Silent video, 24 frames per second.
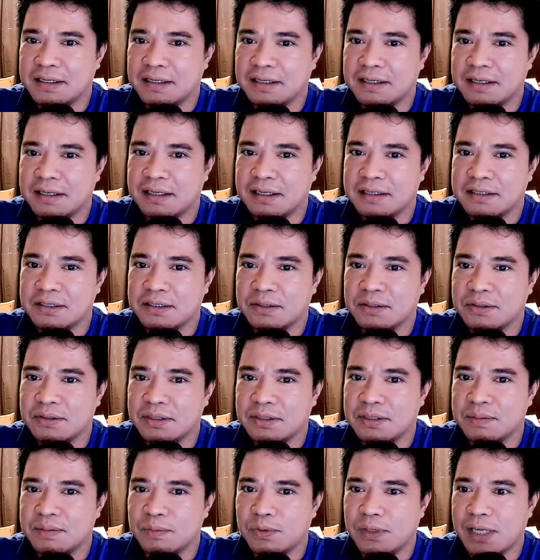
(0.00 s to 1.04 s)
Let's go to
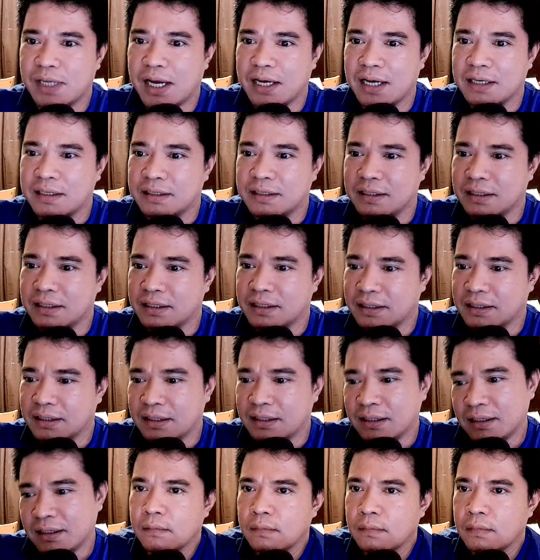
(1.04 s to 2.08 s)
this Moon Lion here.
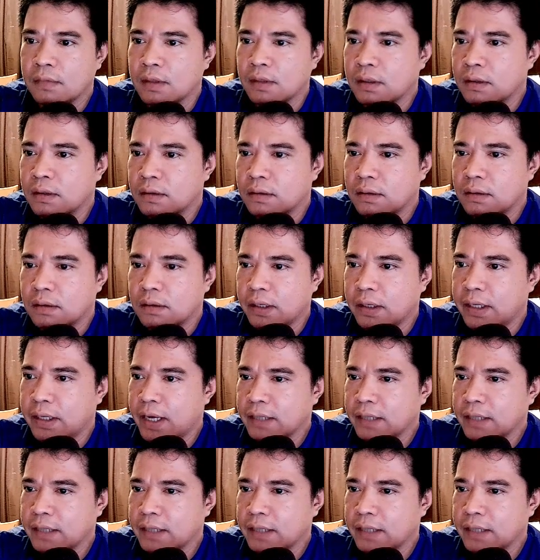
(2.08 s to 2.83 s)
Okay,